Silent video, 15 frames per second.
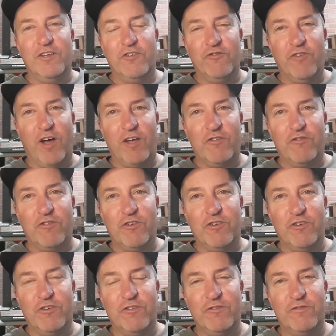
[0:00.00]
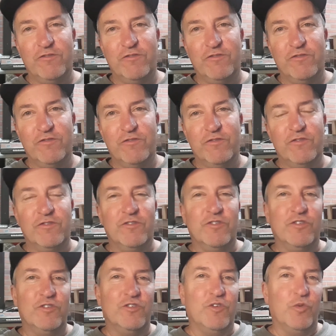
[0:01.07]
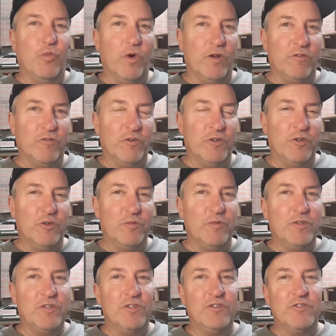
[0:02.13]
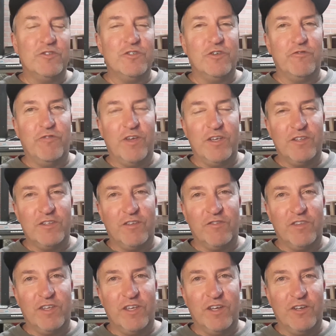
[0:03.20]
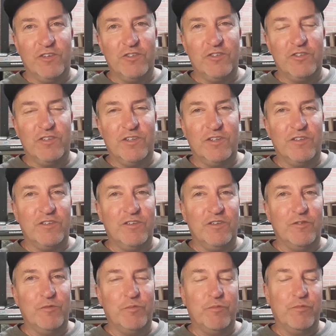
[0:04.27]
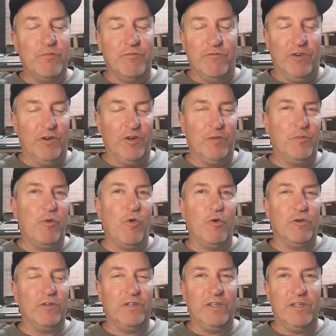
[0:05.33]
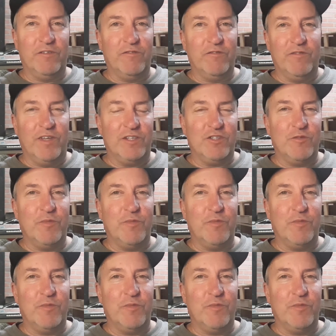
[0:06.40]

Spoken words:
5 real, 1 real but used to fake something else and very poorly and makes it